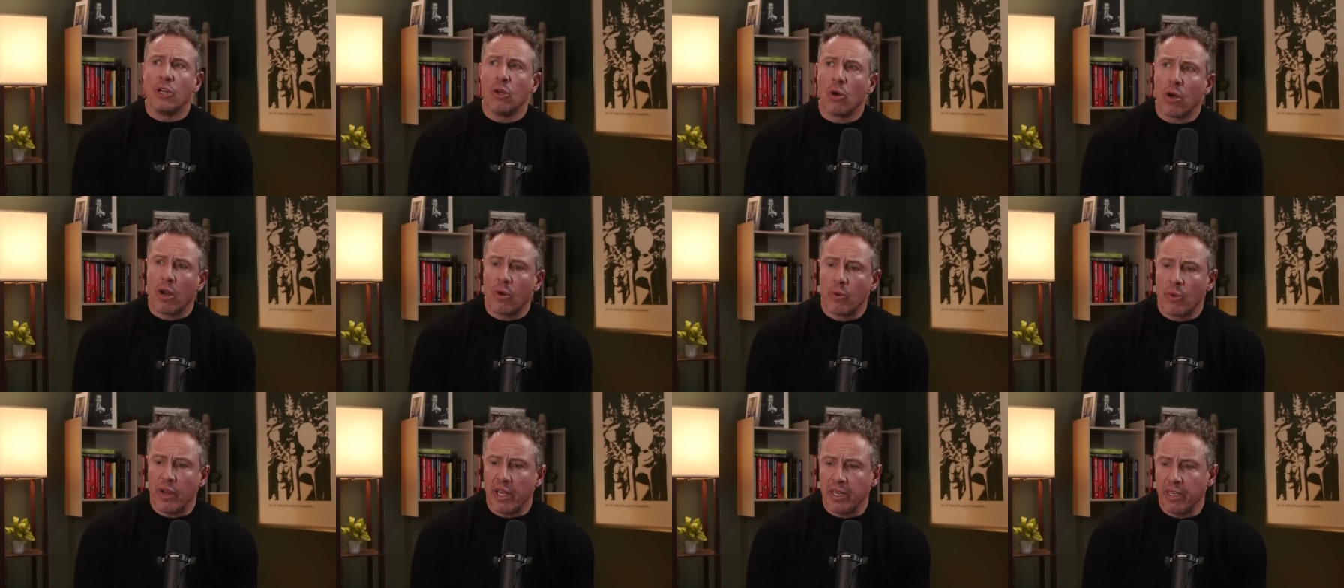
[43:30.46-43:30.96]
You know,
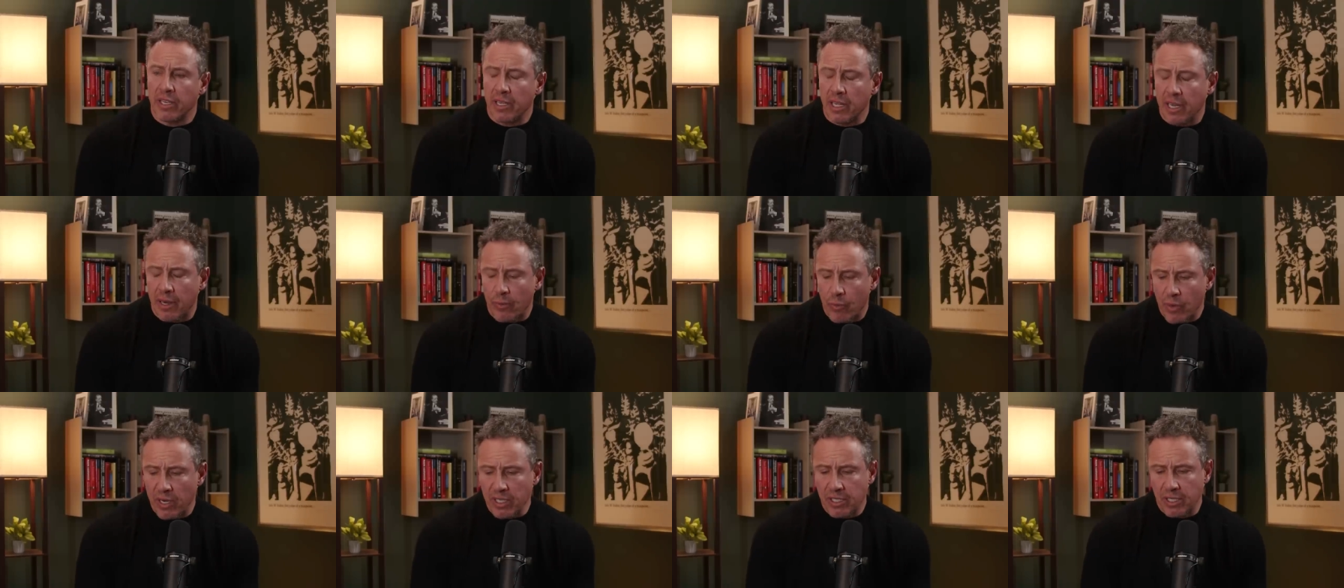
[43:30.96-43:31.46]
I
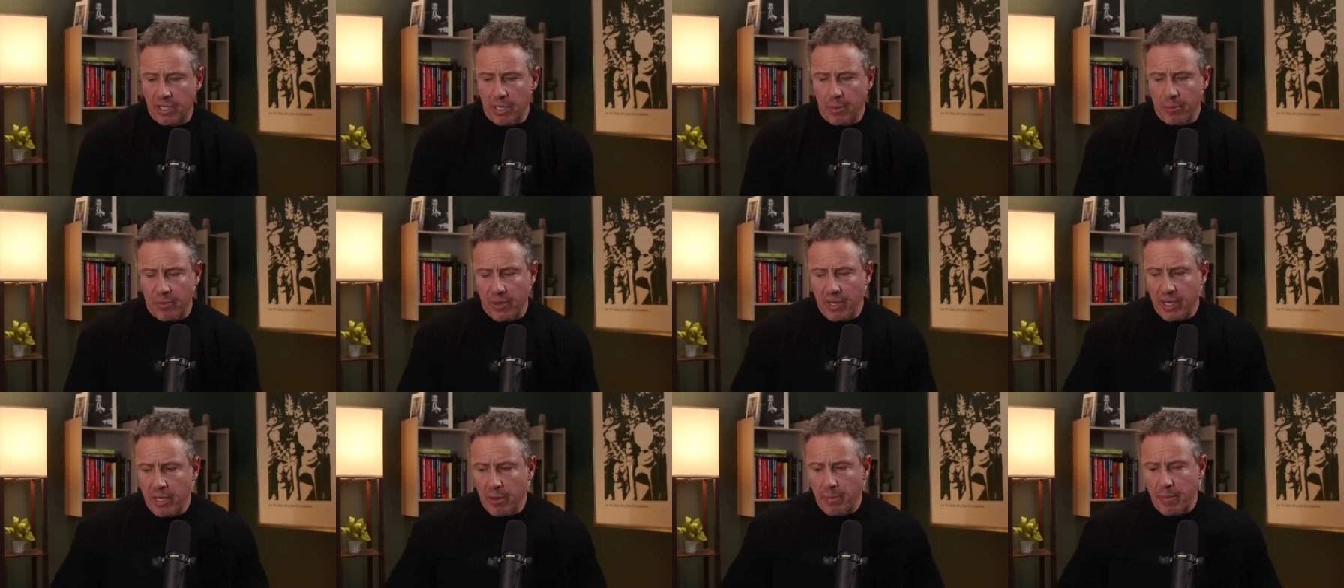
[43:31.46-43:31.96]
read
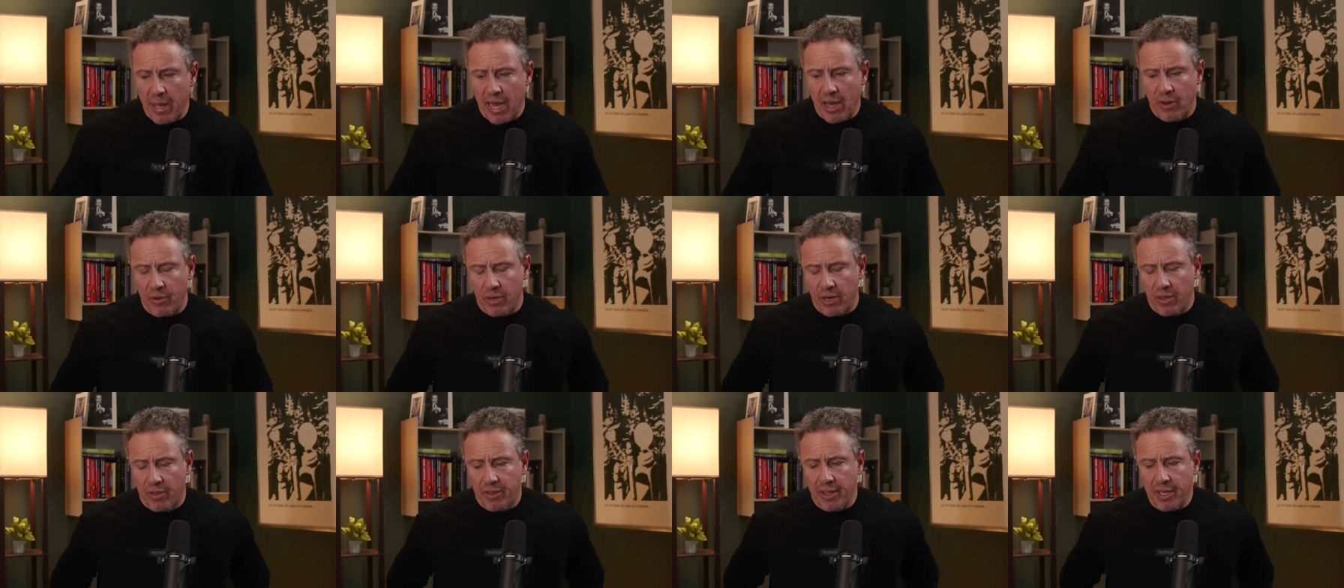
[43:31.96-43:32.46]
something
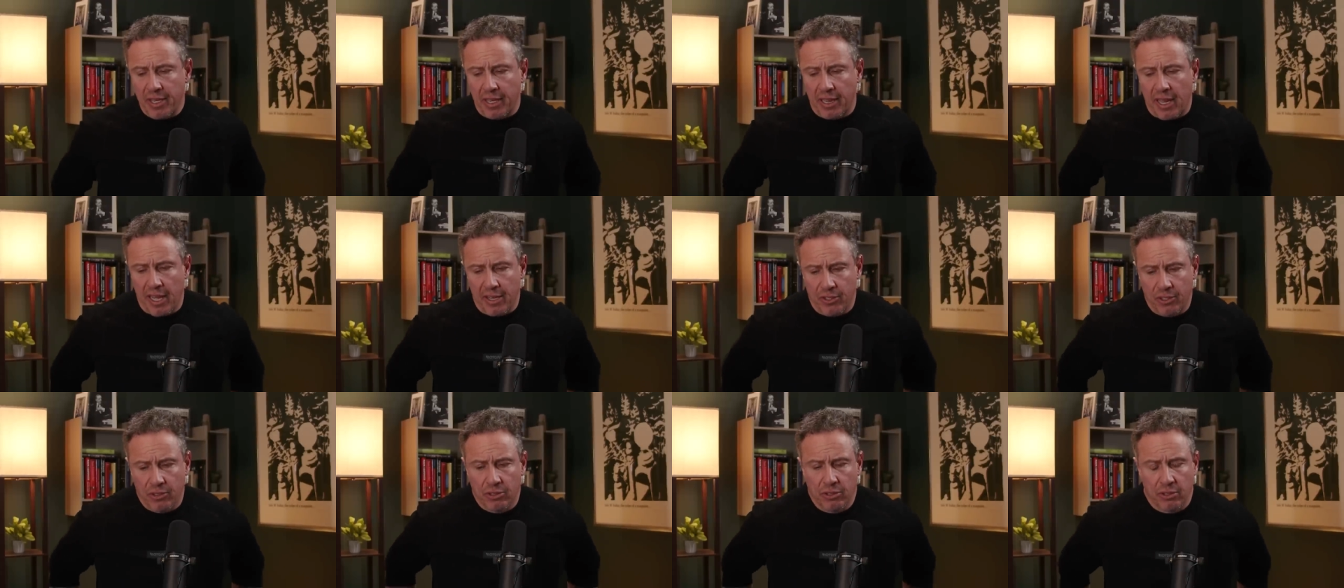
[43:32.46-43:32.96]
about a
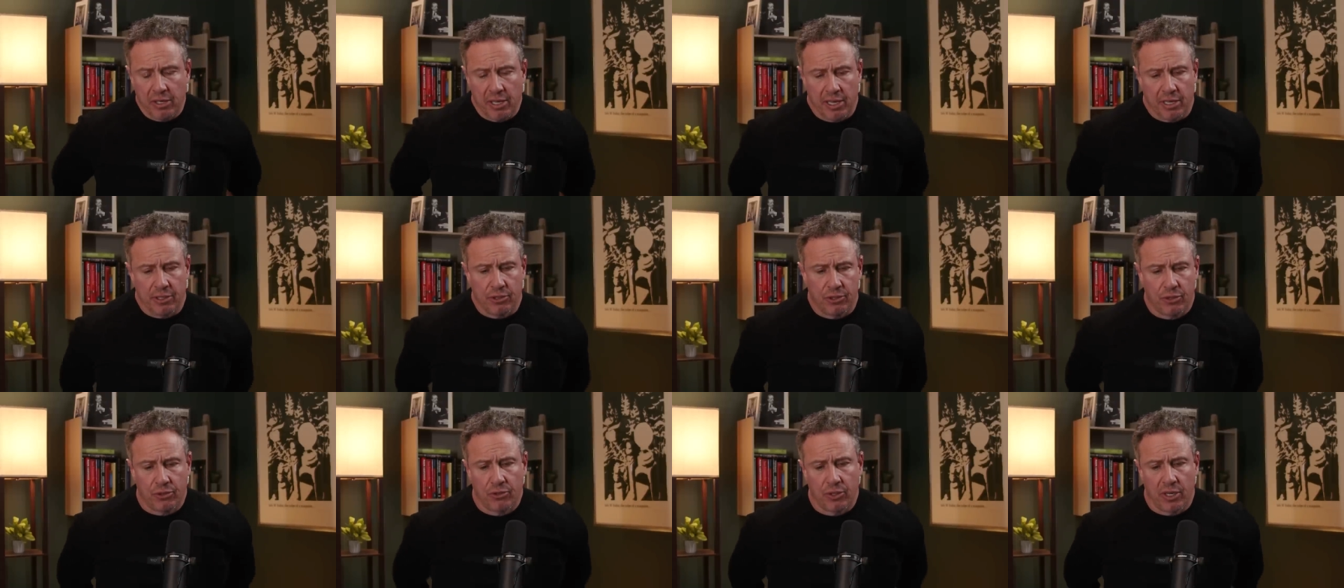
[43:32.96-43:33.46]
theological
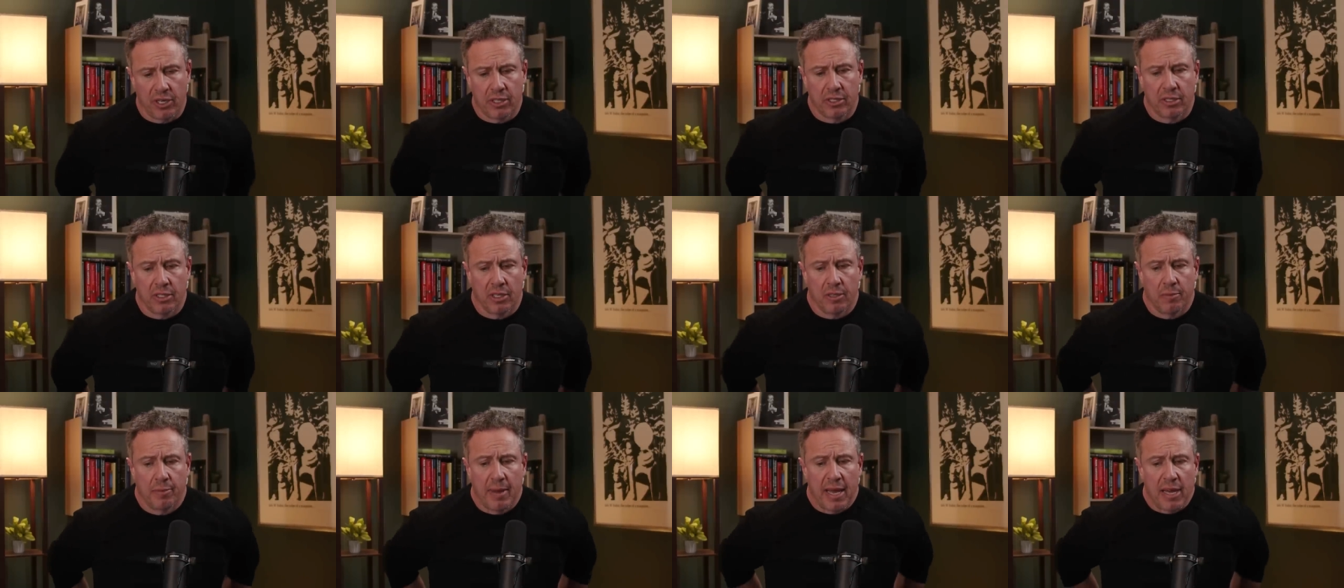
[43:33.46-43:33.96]

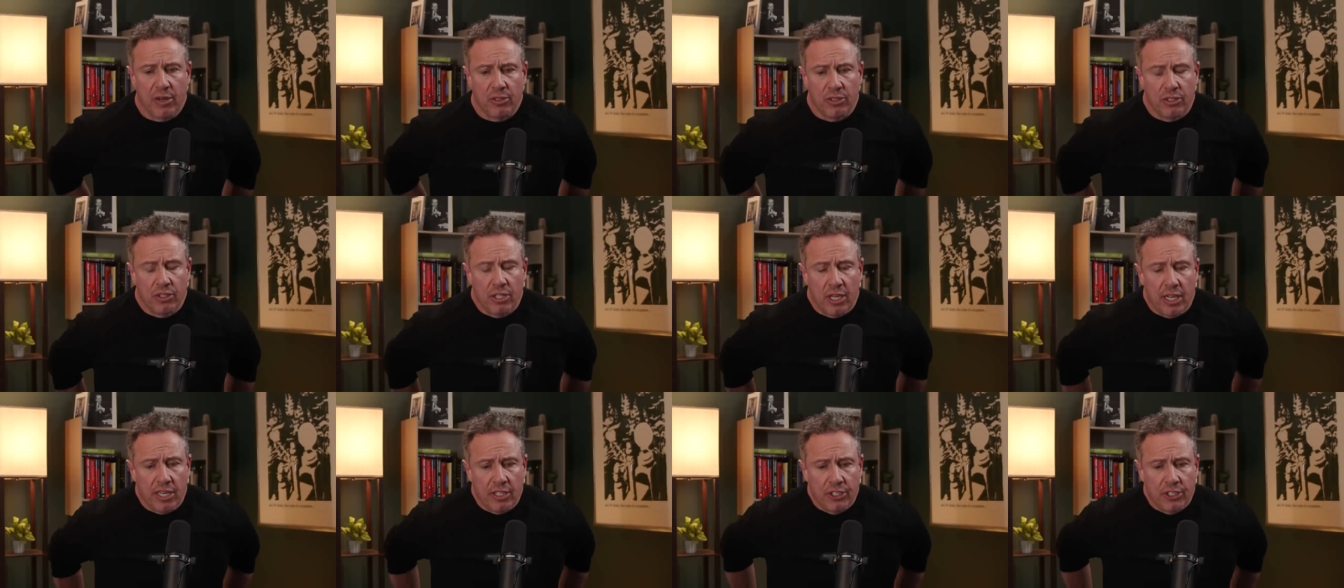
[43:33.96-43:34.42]
construct about